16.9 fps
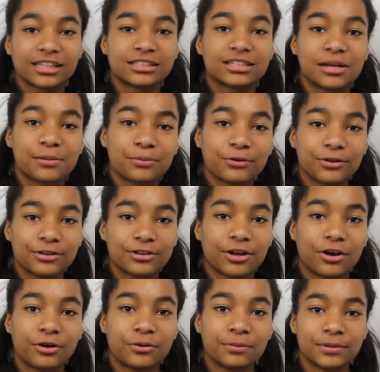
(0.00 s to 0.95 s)
The temporal
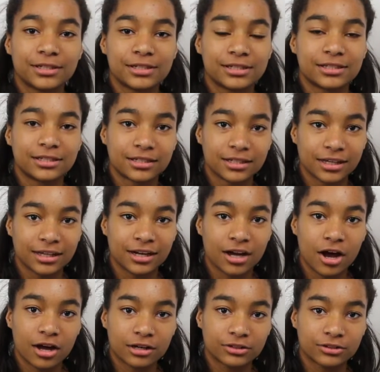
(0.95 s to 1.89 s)
lobe is
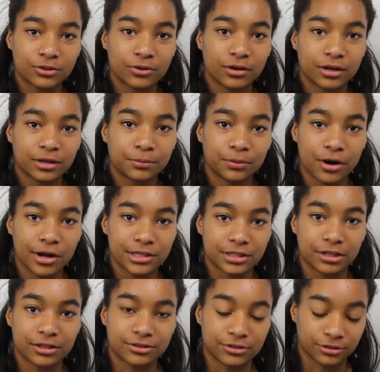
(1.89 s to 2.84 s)
an auditory
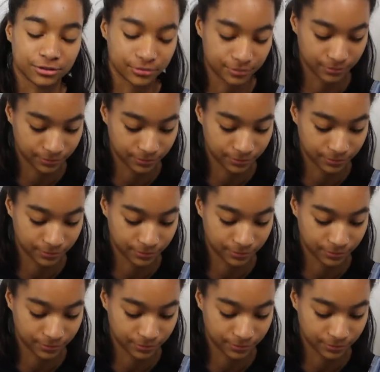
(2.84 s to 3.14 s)
processor,